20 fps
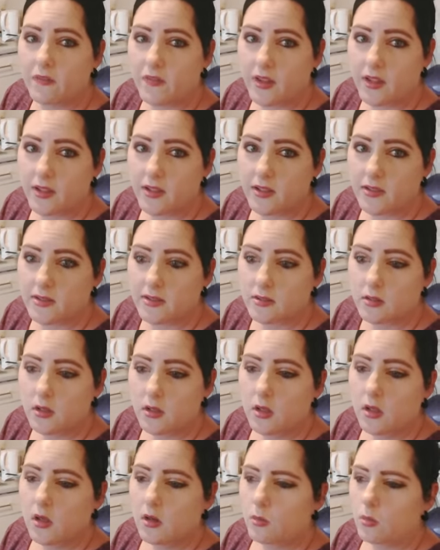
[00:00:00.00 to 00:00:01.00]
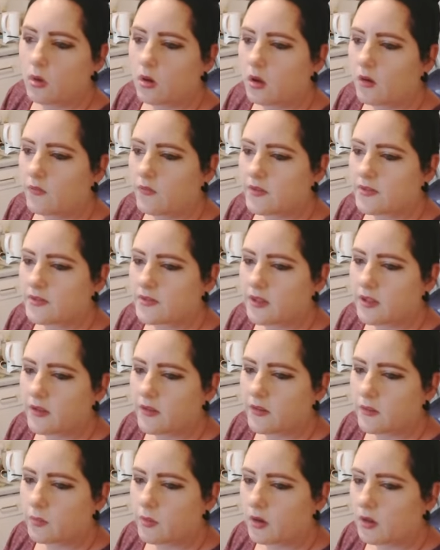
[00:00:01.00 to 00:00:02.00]
feet. Well, obviously
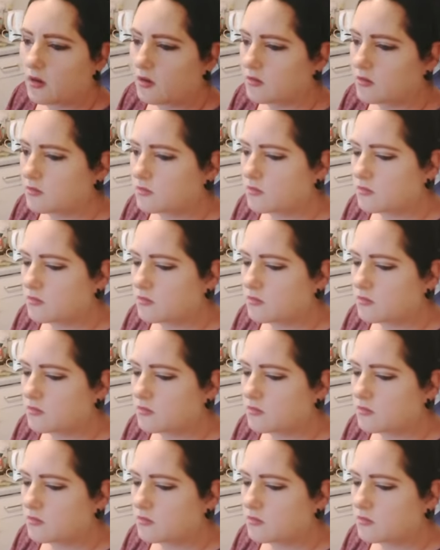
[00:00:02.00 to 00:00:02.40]
there were like